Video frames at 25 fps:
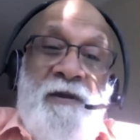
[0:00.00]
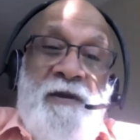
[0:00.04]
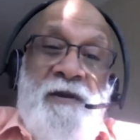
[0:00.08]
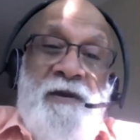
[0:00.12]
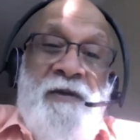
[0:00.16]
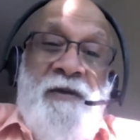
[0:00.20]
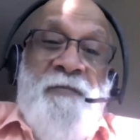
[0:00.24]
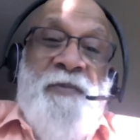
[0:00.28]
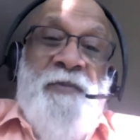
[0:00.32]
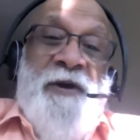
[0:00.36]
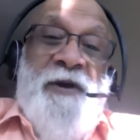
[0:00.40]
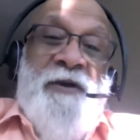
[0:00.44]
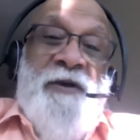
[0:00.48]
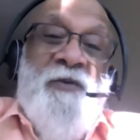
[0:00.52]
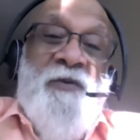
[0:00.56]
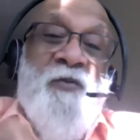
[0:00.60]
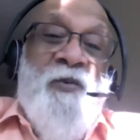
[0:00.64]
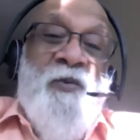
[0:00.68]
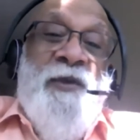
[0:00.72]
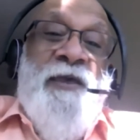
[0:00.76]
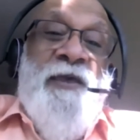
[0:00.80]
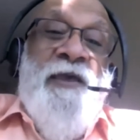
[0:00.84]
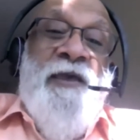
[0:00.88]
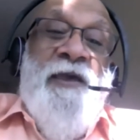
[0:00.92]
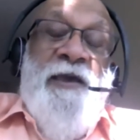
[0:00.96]
But
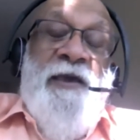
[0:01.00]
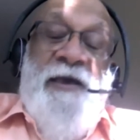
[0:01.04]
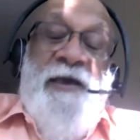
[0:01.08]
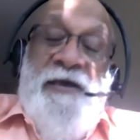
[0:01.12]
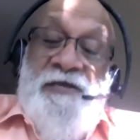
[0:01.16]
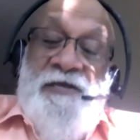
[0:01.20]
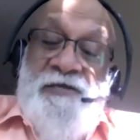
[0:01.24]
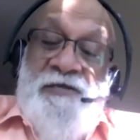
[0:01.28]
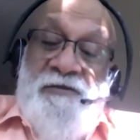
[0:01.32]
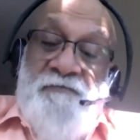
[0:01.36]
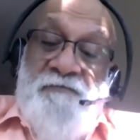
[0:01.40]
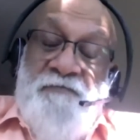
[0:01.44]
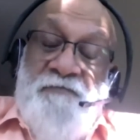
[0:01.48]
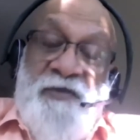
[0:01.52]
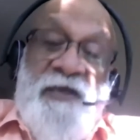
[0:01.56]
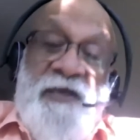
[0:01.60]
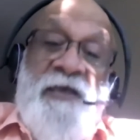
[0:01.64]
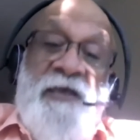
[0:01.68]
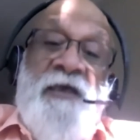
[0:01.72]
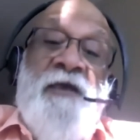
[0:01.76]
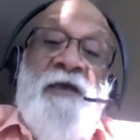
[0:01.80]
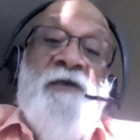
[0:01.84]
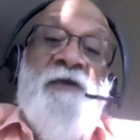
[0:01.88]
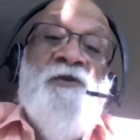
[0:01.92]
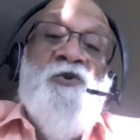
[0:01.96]
we as
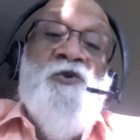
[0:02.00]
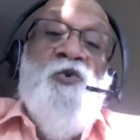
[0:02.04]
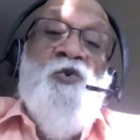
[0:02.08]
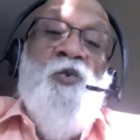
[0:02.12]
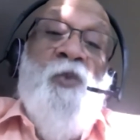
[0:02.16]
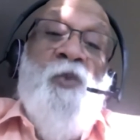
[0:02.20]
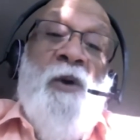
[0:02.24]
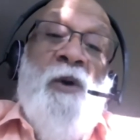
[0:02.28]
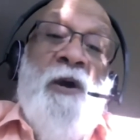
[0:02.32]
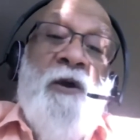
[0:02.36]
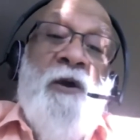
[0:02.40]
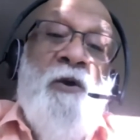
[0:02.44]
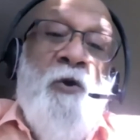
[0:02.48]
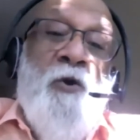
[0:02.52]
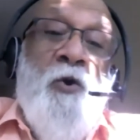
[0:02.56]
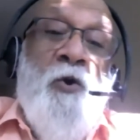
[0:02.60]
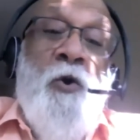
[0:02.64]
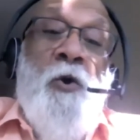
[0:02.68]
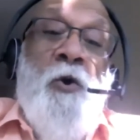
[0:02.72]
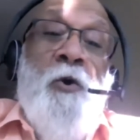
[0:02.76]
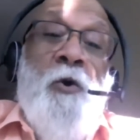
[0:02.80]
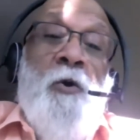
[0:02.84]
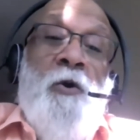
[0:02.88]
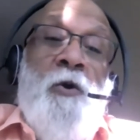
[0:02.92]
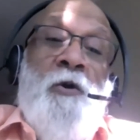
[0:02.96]
beings who are
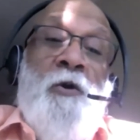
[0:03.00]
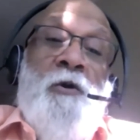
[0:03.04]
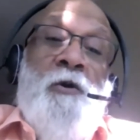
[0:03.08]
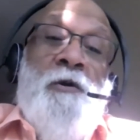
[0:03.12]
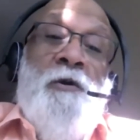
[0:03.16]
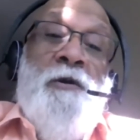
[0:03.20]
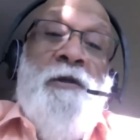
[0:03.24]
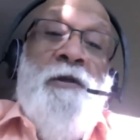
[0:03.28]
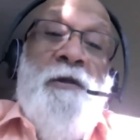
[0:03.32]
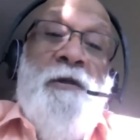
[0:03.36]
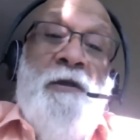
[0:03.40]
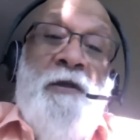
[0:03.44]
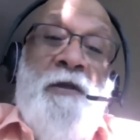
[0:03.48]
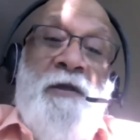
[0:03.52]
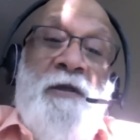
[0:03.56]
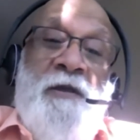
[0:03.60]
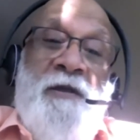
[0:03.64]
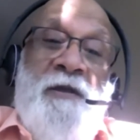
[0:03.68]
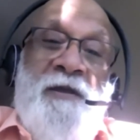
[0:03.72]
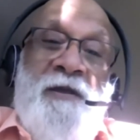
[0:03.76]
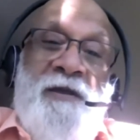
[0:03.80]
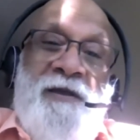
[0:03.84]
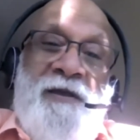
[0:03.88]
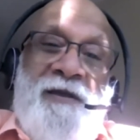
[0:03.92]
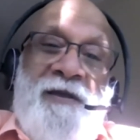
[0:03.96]
called,
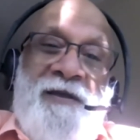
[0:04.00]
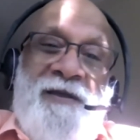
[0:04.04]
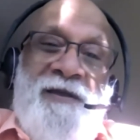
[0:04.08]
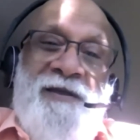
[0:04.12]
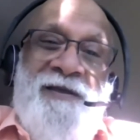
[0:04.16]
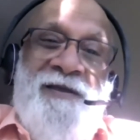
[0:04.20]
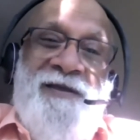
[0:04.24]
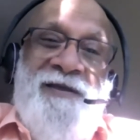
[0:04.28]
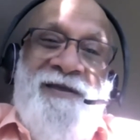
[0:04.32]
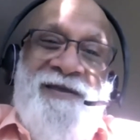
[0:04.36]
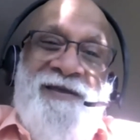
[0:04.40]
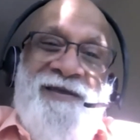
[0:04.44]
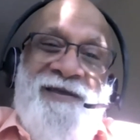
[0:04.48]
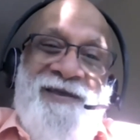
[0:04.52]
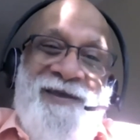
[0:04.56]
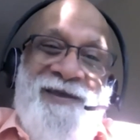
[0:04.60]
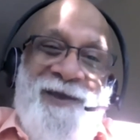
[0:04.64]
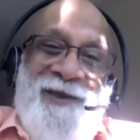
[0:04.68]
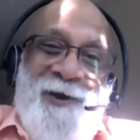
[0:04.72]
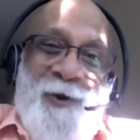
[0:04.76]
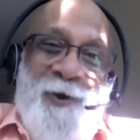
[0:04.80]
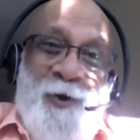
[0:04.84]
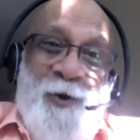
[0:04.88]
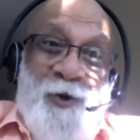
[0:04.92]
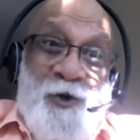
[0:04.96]

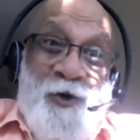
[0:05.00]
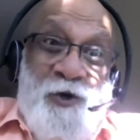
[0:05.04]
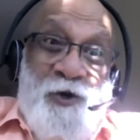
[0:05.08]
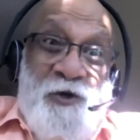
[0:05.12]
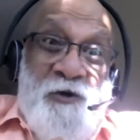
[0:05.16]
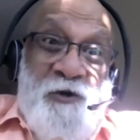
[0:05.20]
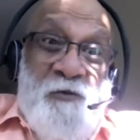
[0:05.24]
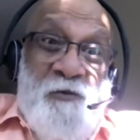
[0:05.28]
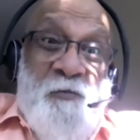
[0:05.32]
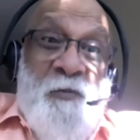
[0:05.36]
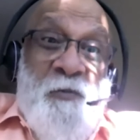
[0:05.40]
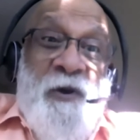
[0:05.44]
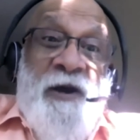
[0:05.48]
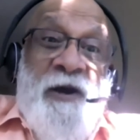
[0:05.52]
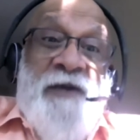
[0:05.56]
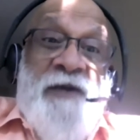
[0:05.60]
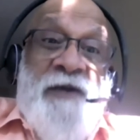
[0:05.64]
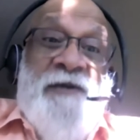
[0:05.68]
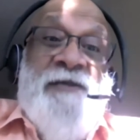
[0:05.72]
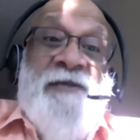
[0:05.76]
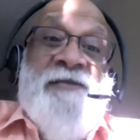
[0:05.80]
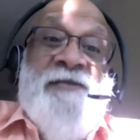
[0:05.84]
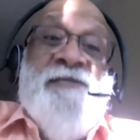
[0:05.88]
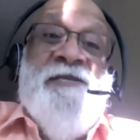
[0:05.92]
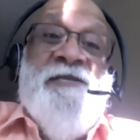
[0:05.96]
you know, to
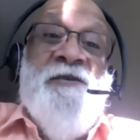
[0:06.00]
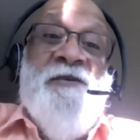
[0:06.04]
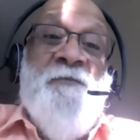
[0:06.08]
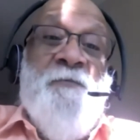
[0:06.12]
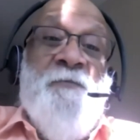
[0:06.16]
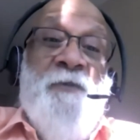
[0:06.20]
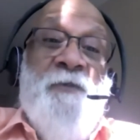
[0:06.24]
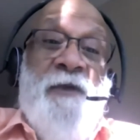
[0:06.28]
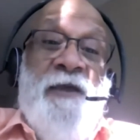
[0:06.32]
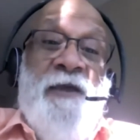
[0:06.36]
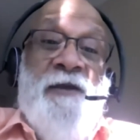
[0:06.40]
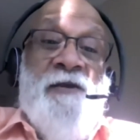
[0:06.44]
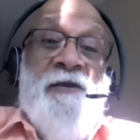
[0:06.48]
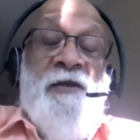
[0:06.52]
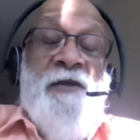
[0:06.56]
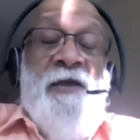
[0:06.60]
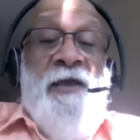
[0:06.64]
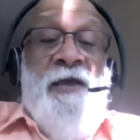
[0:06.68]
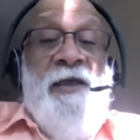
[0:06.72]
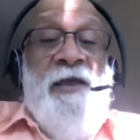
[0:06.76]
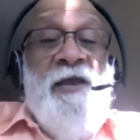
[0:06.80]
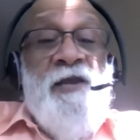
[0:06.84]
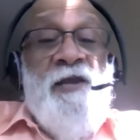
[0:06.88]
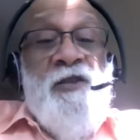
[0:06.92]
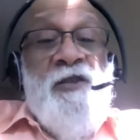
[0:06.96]
participate
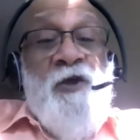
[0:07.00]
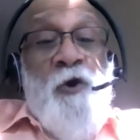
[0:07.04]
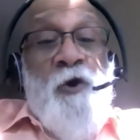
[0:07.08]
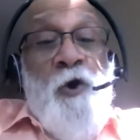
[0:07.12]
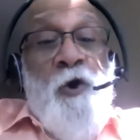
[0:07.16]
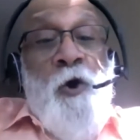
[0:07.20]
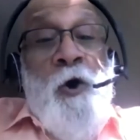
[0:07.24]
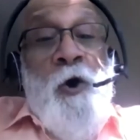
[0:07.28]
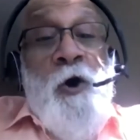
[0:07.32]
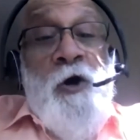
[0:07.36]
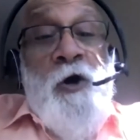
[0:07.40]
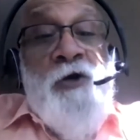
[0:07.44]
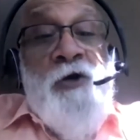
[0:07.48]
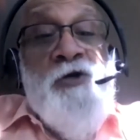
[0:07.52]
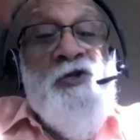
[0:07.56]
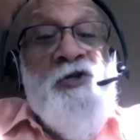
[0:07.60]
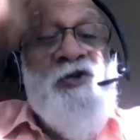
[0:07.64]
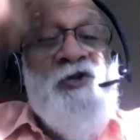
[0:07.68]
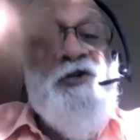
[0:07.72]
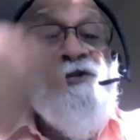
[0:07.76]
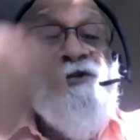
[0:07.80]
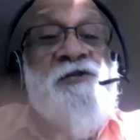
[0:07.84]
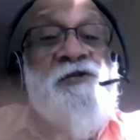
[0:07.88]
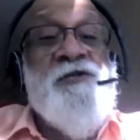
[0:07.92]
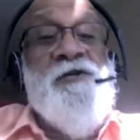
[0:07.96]
in the
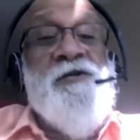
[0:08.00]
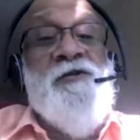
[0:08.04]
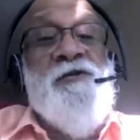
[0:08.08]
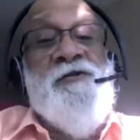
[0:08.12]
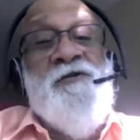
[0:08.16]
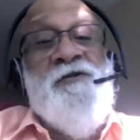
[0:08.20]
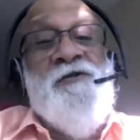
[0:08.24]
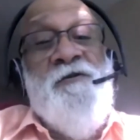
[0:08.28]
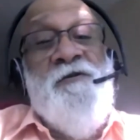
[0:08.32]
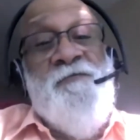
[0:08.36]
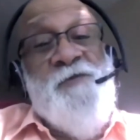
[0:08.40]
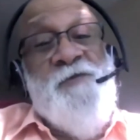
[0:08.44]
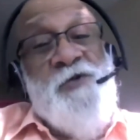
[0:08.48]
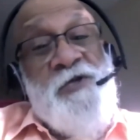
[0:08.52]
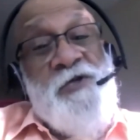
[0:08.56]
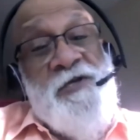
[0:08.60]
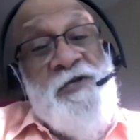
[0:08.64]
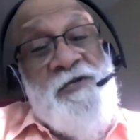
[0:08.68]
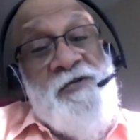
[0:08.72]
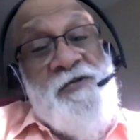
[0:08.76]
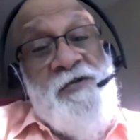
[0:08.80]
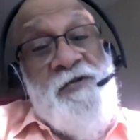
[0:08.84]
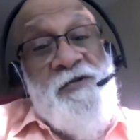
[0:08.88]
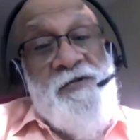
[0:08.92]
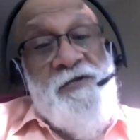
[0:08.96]
consciousness of
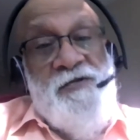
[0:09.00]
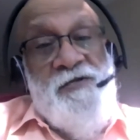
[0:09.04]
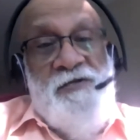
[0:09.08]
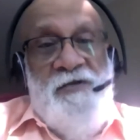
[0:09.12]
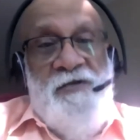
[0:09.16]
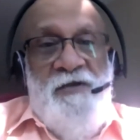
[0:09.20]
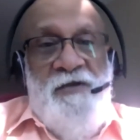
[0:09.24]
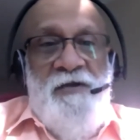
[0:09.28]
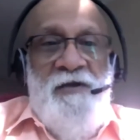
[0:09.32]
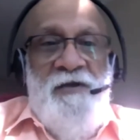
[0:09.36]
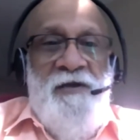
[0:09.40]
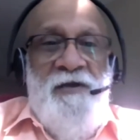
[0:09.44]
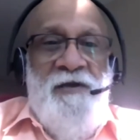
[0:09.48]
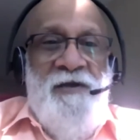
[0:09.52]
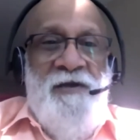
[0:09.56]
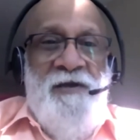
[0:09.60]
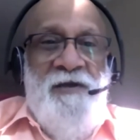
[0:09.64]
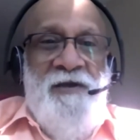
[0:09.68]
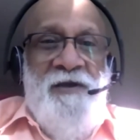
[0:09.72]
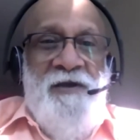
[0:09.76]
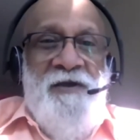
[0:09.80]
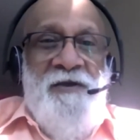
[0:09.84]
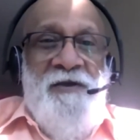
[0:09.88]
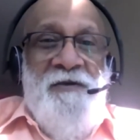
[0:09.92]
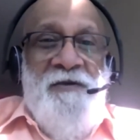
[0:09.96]
Jesus,
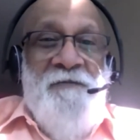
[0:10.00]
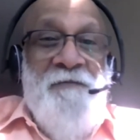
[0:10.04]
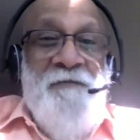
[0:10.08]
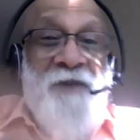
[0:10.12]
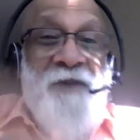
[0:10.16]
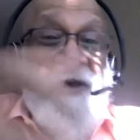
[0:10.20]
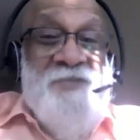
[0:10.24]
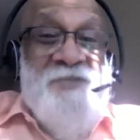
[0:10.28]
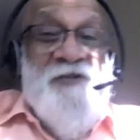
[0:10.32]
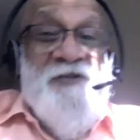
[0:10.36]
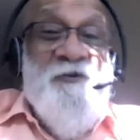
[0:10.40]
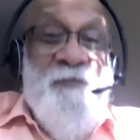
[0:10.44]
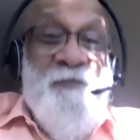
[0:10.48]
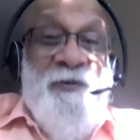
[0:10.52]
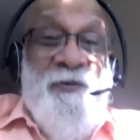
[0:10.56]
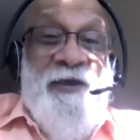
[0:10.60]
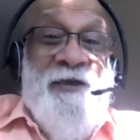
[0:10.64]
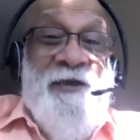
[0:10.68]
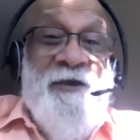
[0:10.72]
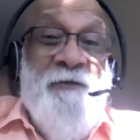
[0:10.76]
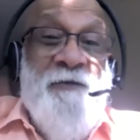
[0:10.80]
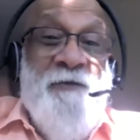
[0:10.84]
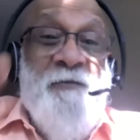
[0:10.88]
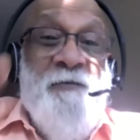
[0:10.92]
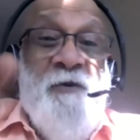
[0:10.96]
must
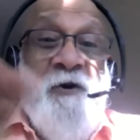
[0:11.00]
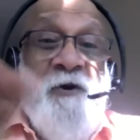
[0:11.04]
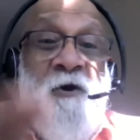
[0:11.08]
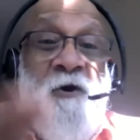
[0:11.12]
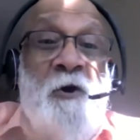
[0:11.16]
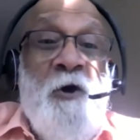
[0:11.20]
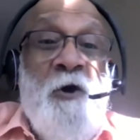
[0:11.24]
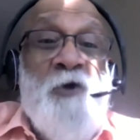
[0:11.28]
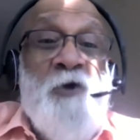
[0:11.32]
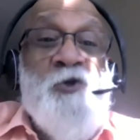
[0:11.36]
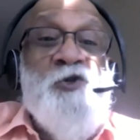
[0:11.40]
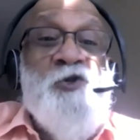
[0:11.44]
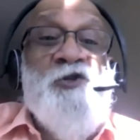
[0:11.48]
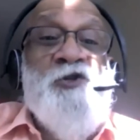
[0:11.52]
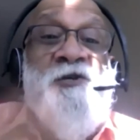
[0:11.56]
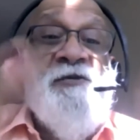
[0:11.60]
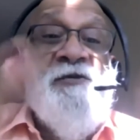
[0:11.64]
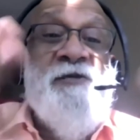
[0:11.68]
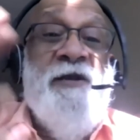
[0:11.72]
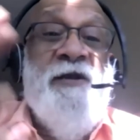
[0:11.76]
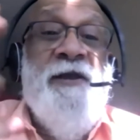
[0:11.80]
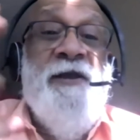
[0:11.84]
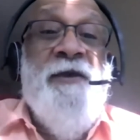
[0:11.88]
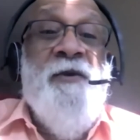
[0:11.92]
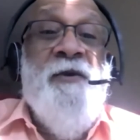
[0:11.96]
become
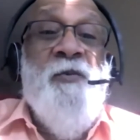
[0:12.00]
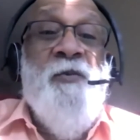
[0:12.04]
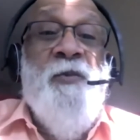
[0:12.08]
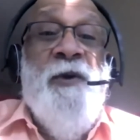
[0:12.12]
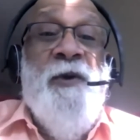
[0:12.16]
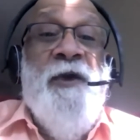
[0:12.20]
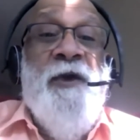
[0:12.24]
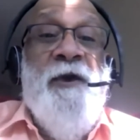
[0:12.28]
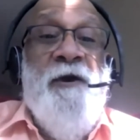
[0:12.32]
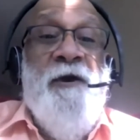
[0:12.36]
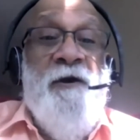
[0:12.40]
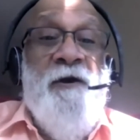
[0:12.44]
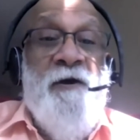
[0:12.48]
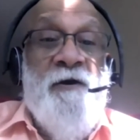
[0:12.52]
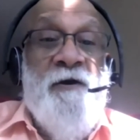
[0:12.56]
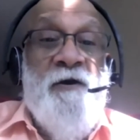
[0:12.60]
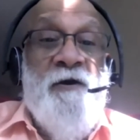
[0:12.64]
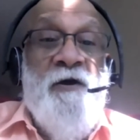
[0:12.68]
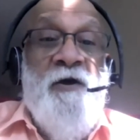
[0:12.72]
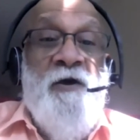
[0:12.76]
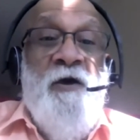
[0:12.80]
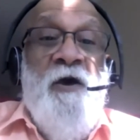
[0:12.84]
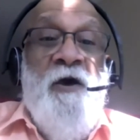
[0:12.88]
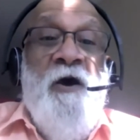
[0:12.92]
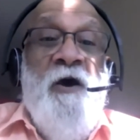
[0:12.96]
consciously aware
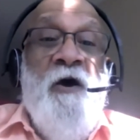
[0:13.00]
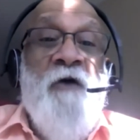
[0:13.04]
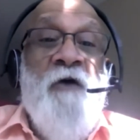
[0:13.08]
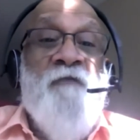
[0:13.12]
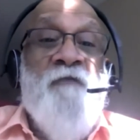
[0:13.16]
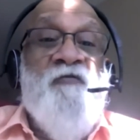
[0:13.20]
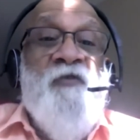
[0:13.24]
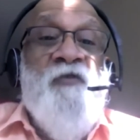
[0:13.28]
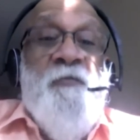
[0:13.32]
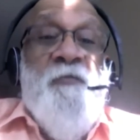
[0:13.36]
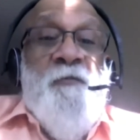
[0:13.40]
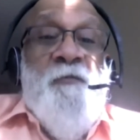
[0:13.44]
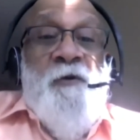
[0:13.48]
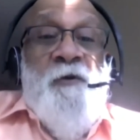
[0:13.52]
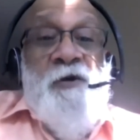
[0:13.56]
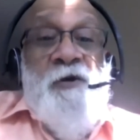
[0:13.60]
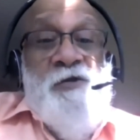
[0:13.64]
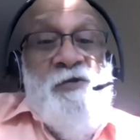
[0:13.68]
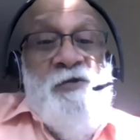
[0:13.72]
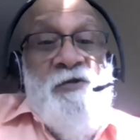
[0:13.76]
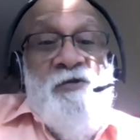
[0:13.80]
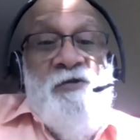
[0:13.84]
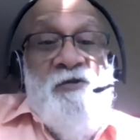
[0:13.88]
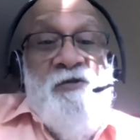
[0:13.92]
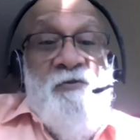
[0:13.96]
of the
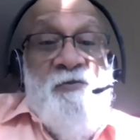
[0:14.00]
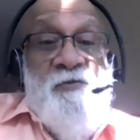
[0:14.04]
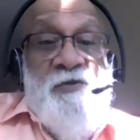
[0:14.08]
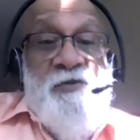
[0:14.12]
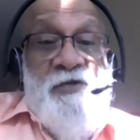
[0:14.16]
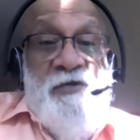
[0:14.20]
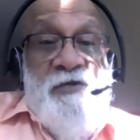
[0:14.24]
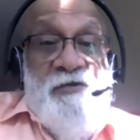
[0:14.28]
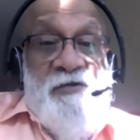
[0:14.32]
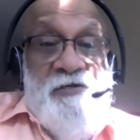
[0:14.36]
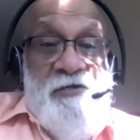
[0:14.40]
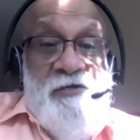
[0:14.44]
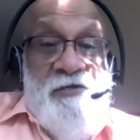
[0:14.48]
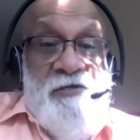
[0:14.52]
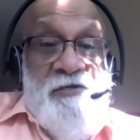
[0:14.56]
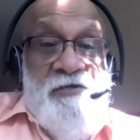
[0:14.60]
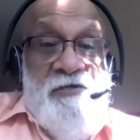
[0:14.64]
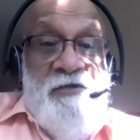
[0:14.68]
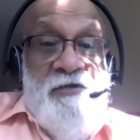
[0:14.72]
presence of Jesus.